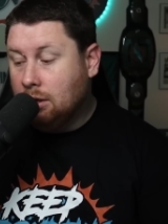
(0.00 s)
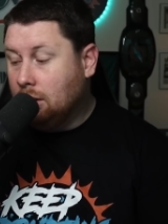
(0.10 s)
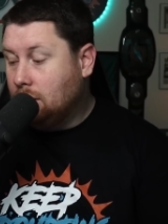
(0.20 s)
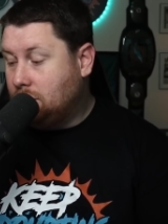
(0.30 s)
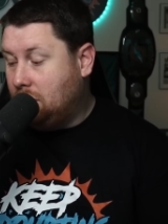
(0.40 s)

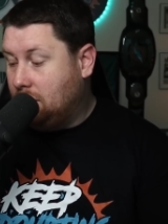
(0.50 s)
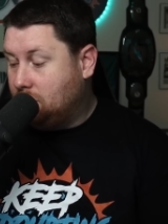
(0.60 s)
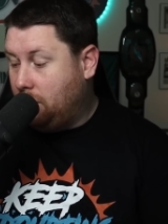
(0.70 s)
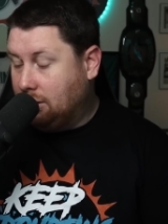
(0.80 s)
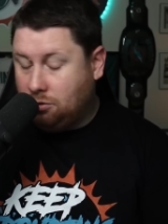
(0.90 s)
geez,
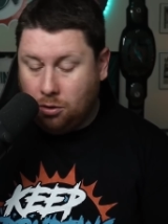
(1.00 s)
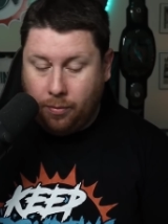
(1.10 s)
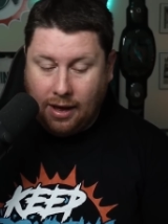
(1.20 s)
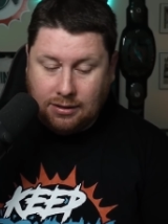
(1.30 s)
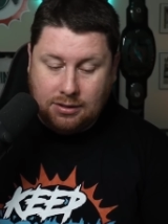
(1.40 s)
we had two
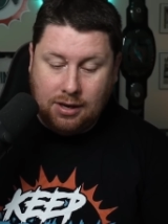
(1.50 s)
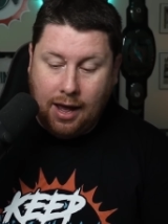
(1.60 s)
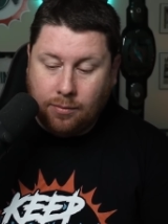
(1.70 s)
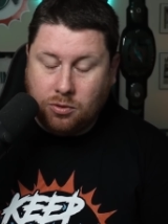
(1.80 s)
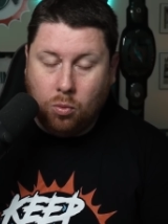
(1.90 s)
bad
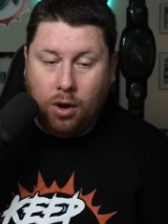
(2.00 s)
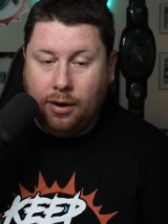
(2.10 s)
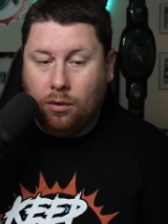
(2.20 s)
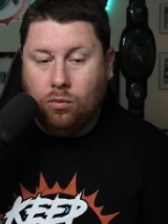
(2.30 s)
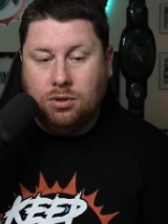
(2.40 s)
snaps.
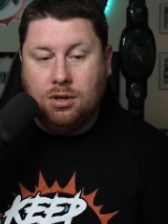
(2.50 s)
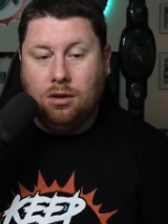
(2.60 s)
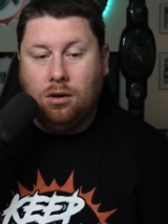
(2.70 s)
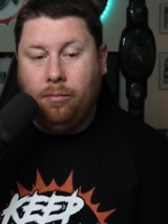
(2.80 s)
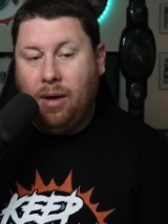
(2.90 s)
One was
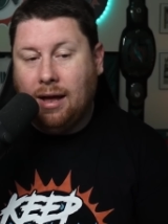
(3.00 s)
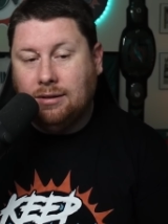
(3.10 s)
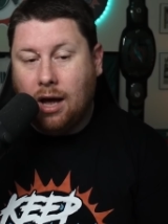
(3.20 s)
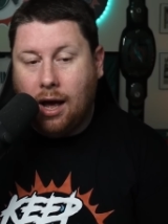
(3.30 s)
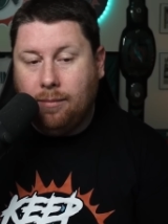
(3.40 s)
a bad
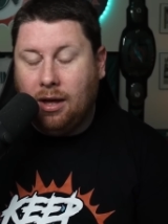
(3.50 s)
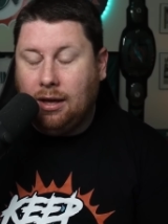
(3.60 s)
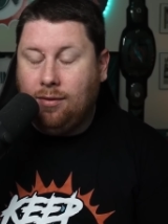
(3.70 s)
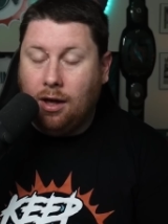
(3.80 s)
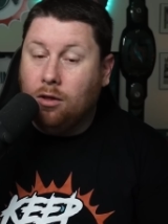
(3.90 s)
timing,
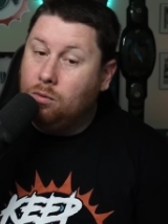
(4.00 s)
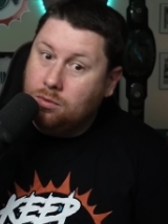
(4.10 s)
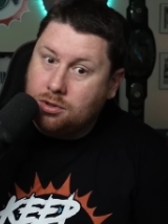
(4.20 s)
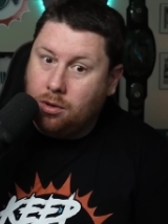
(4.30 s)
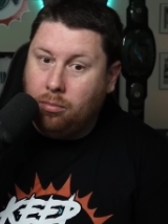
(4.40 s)
and the other
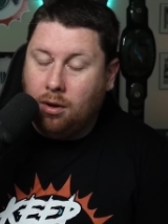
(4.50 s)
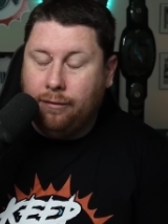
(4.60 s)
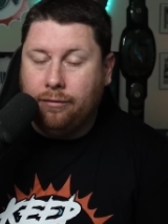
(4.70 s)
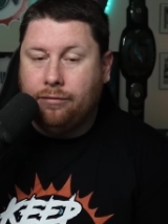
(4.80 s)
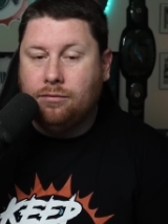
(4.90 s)
was
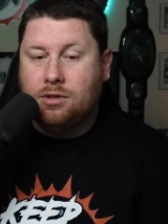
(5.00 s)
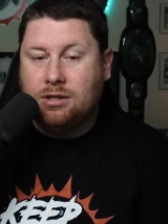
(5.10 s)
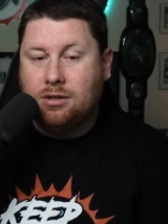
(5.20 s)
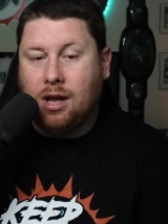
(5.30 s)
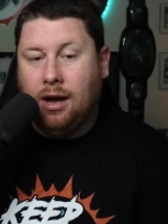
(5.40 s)
above
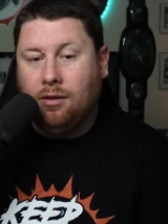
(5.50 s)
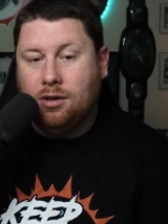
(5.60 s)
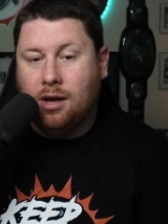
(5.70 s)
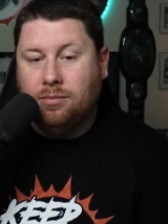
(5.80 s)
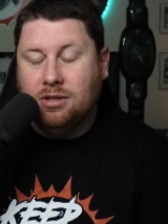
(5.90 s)
Skylar
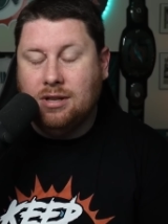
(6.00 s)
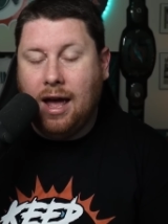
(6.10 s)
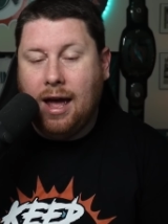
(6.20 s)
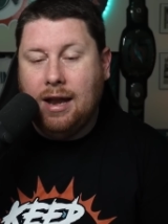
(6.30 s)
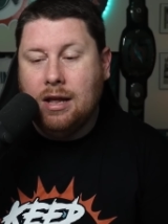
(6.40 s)
Thompson's
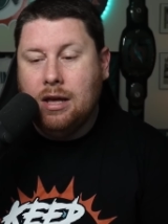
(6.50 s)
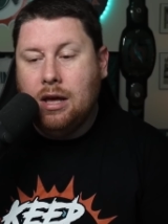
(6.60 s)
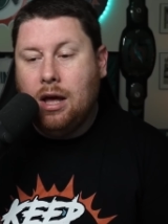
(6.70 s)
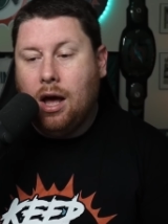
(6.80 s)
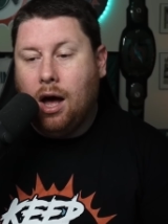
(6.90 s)
head.
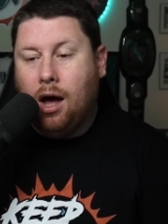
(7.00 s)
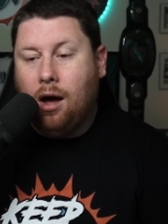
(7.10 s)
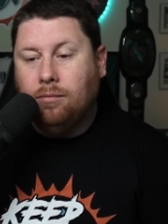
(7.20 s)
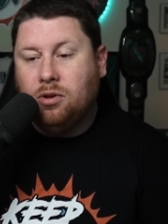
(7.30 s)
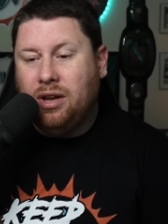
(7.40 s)

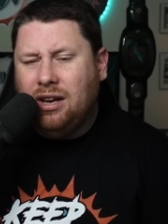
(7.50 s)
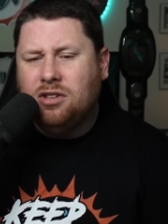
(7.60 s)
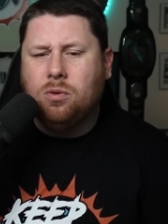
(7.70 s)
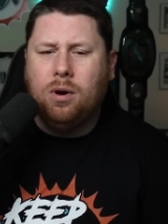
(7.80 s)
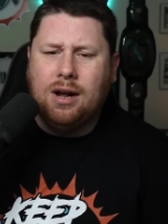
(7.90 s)
Um, so he needs
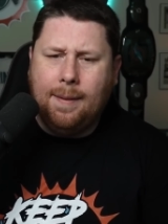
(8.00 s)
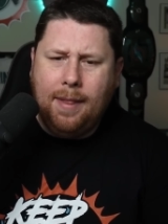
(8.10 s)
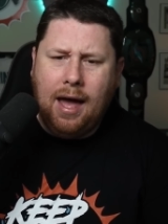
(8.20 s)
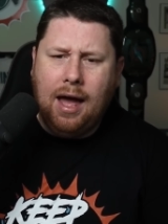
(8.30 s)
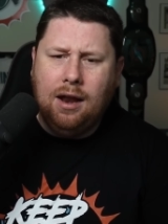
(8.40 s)
to work on
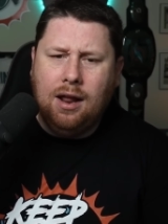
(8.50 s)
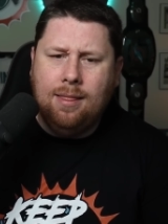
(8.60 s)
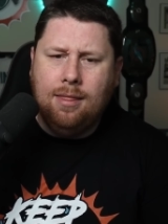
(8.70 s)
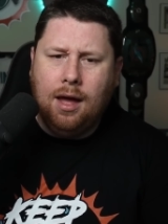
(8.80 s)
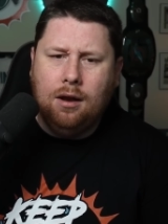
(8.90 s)
that.
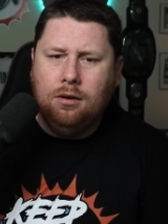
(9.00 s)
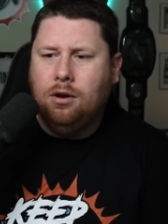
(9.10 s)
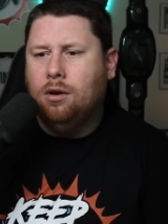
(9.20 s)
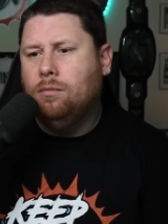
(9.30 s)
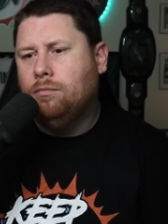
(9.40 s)
And then, you
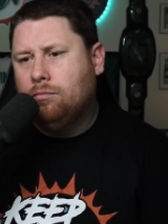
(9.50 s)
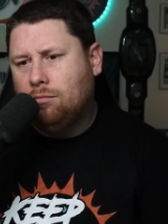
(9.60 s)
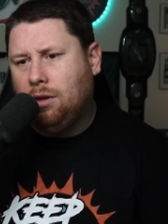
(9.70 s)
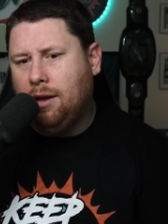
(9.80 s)
know, Liam